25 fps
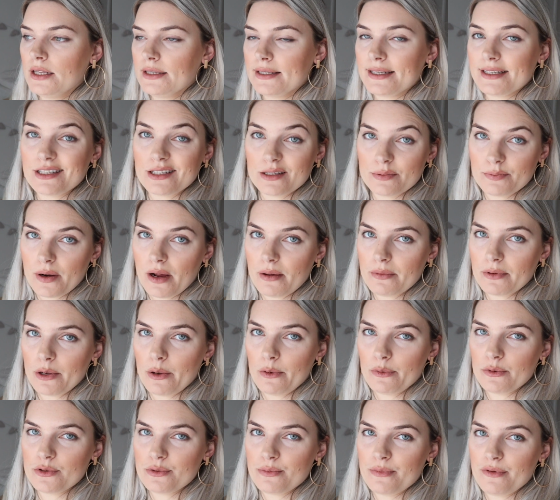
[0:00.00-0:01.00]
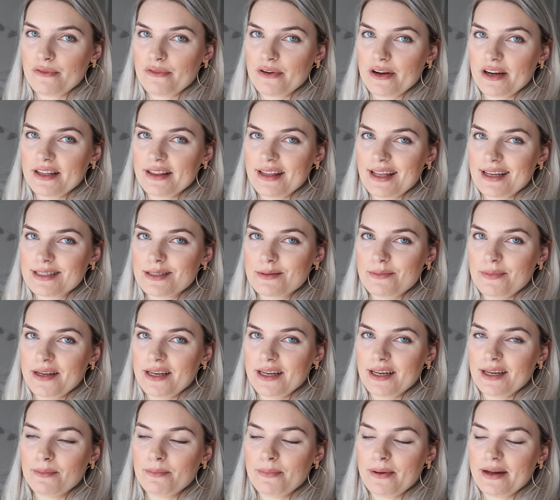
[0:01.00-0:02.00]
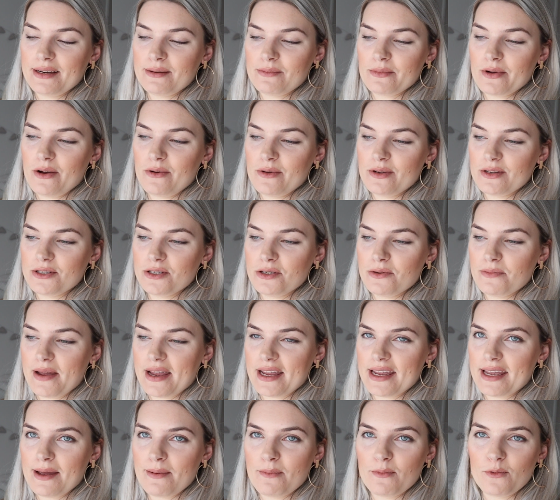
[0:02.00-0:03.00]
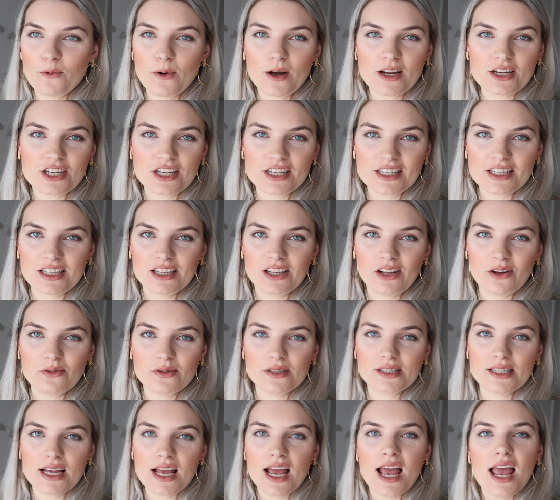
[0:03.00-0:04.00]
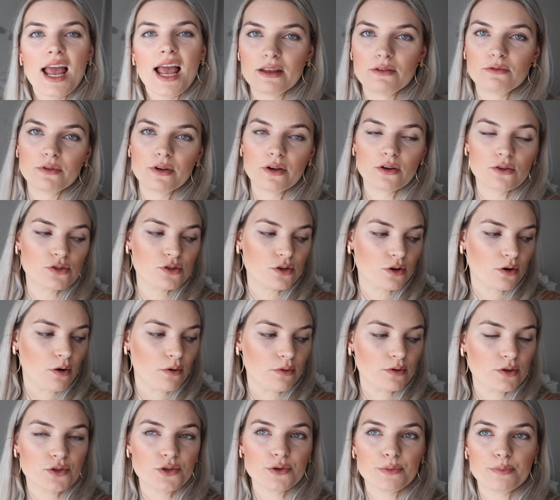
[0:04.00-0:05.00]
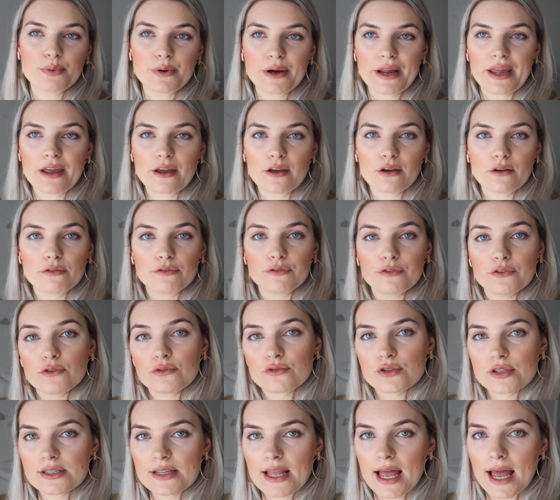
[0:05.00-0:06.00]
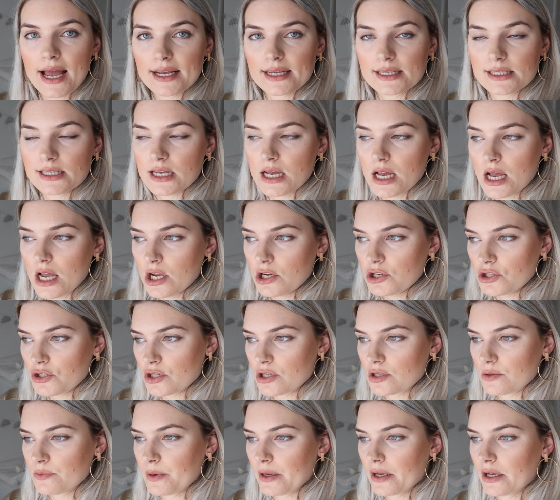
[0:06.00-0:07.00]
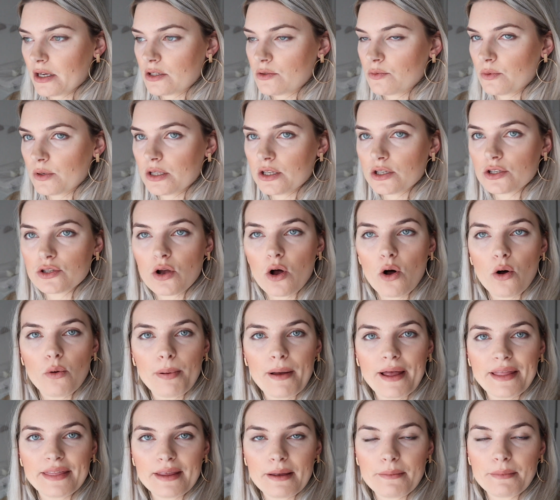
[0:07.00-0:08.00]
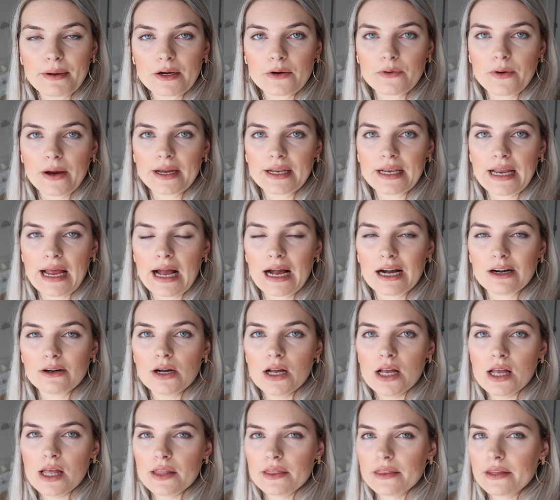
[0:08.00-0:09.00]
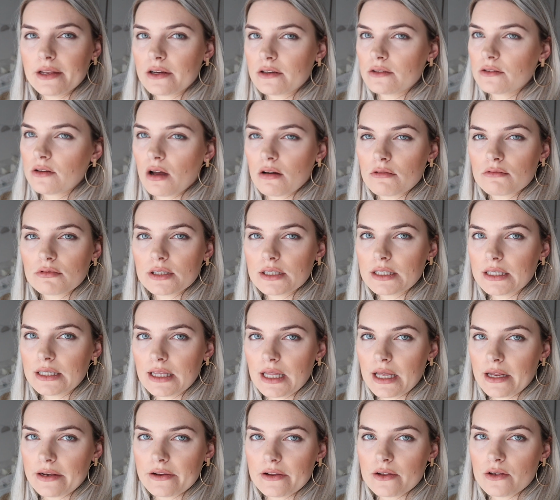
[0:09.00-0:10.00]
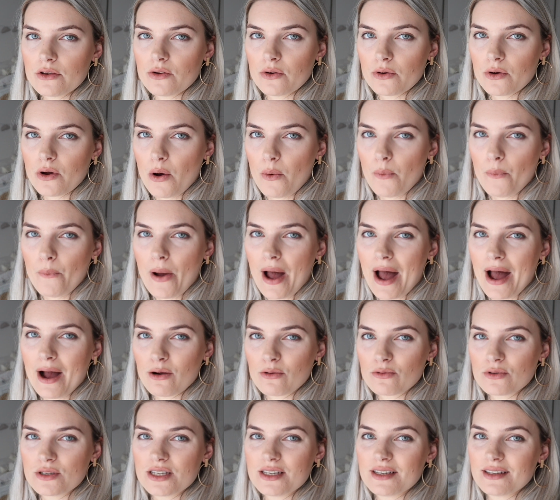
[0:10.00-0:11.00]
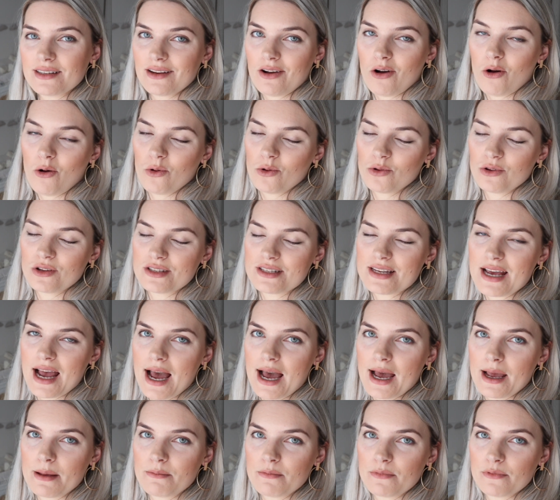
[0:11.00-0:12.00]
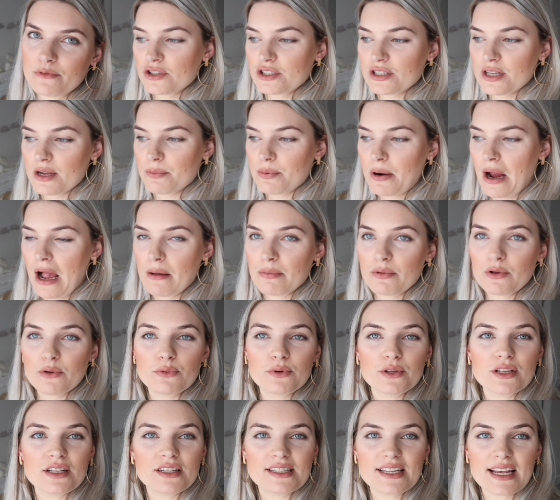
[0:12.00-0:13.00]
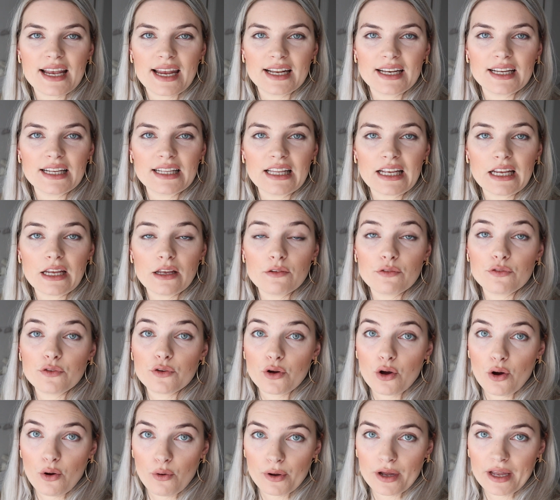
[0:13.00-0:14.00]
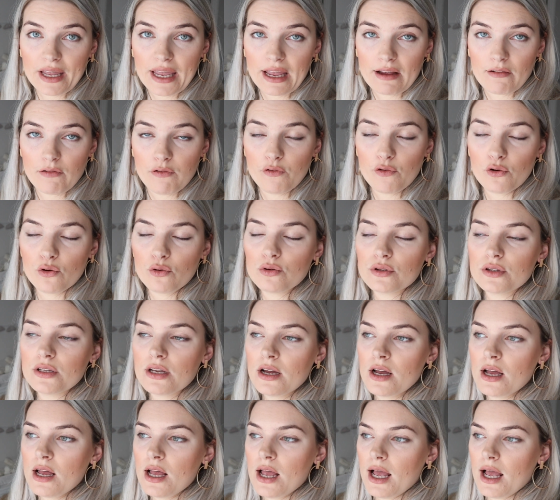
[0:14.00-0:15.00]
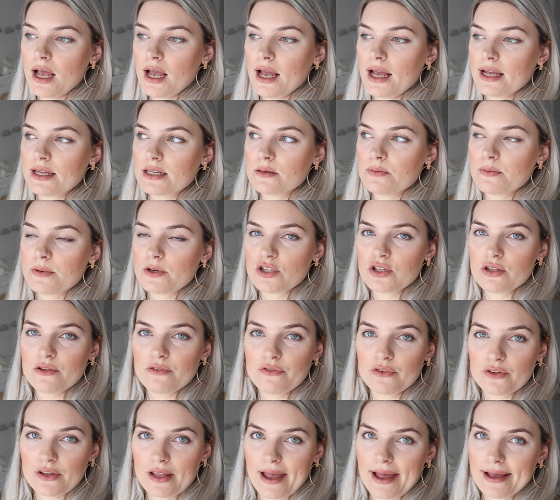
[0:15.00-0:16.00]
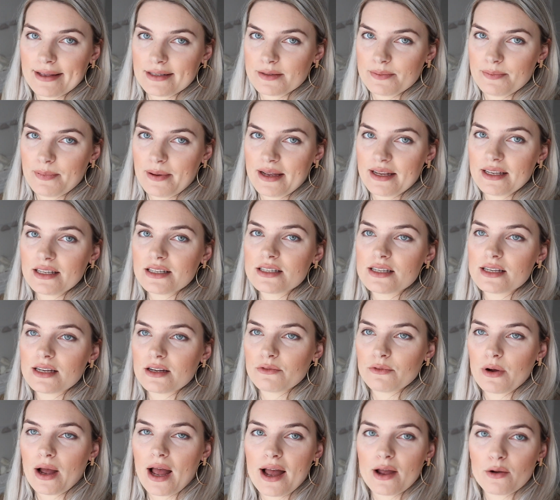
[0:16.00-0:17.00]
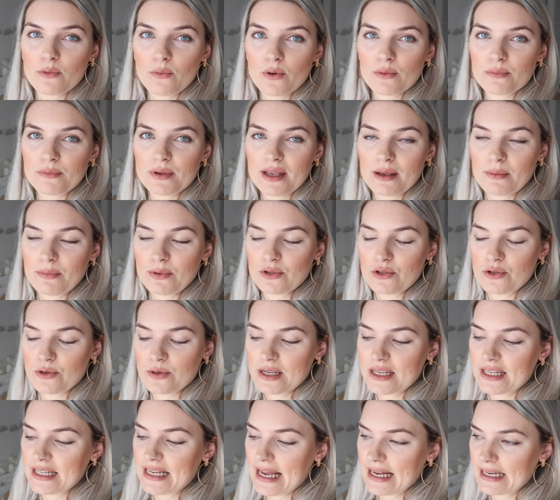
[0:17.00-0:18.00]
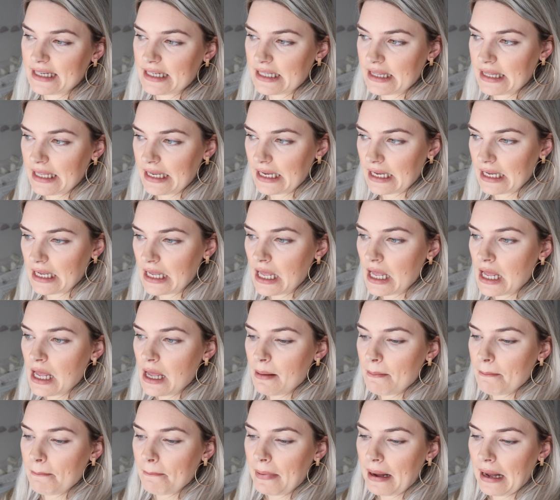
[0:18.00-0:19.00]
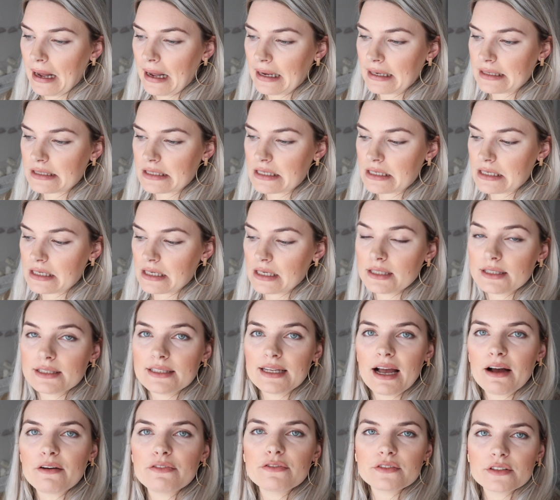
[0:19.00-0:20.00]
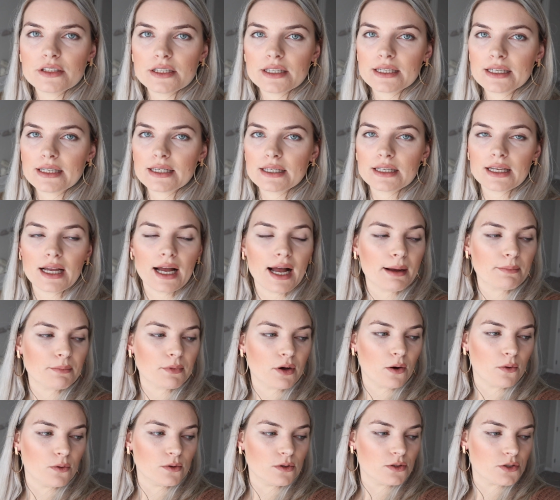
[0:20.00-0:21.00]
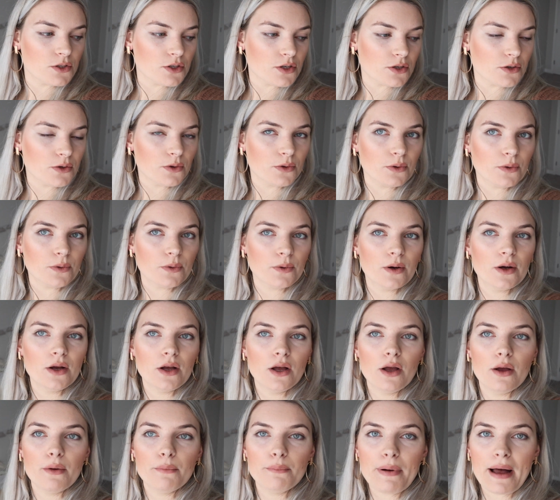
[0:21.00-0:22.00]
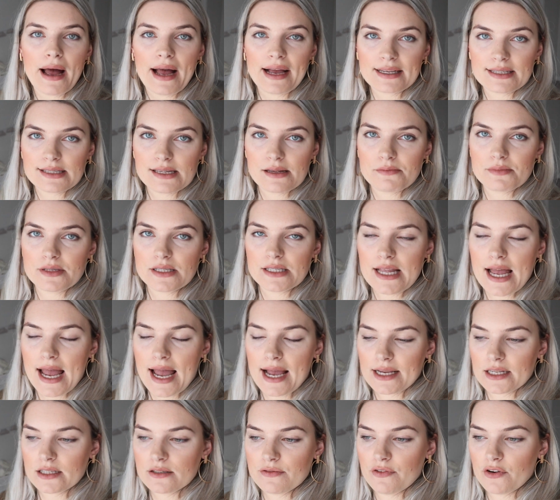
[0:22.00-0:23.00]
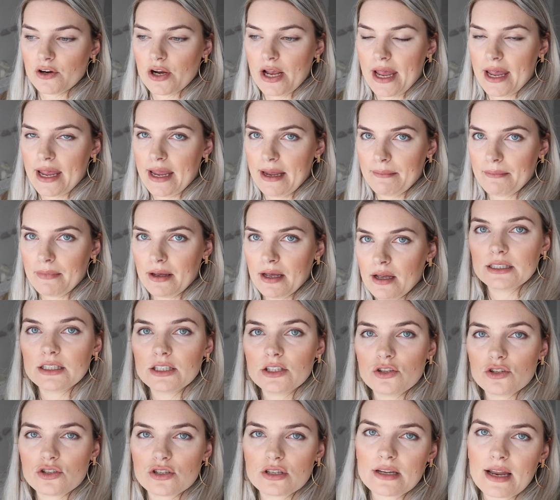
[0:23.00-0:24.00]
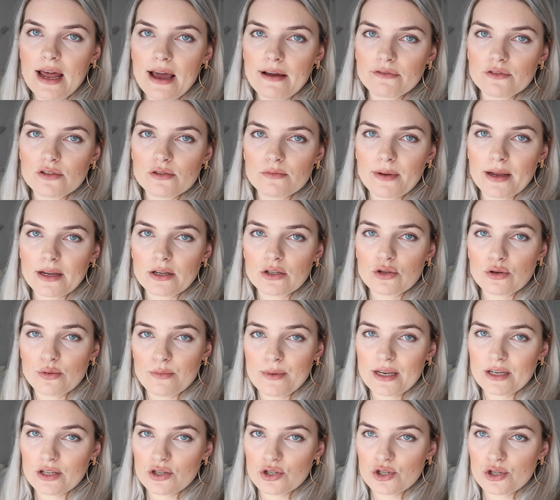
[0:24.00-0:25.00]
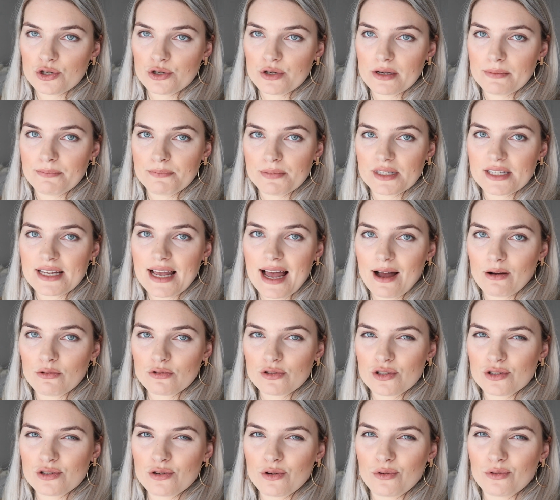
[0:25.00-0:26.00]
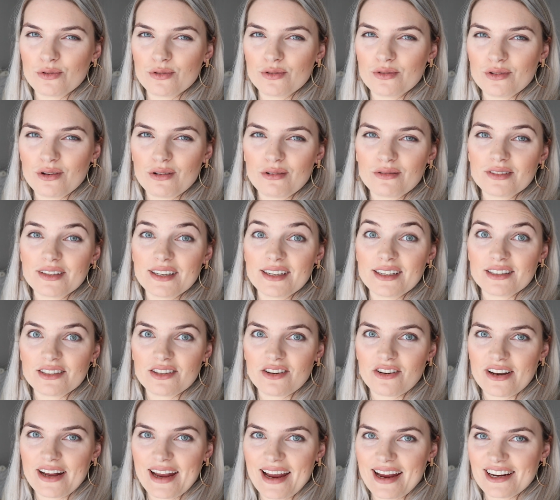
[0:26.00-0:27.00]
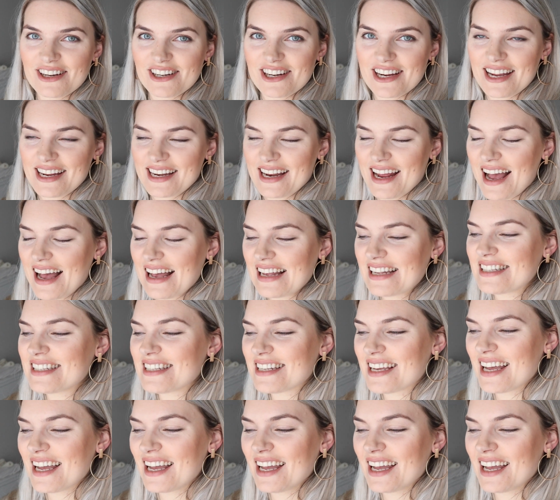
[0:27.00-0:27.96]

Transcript: This is probably going to be very last minute, but I'm going to make him wash his clothes. Then we're also going to bring few snacks, just because with this whole pandemic right now, they're not really letting you go out all the time. Of course, they probably wouldn't say anything if you go and get food, especially for the husband. I won't be able to eat anything, but definitely I'm going to pack some snacks for him. He doesn't have to make too many trips out, so you know they're not angry at us.